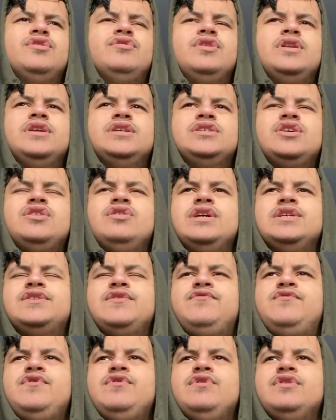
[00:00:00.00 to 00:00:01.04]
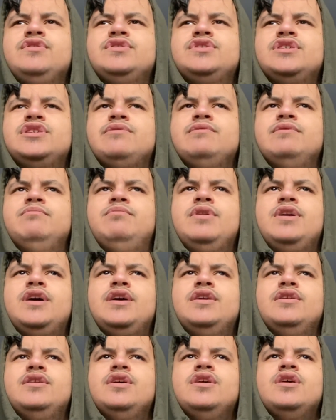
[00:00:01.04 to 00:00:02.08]
There's a few youngsters that have been playing,
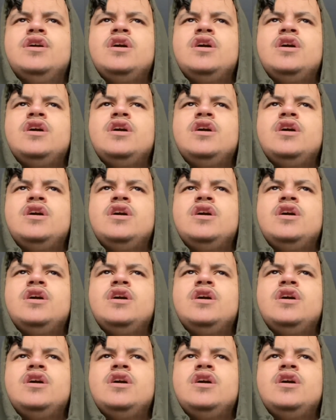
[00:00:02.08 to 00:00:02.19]
and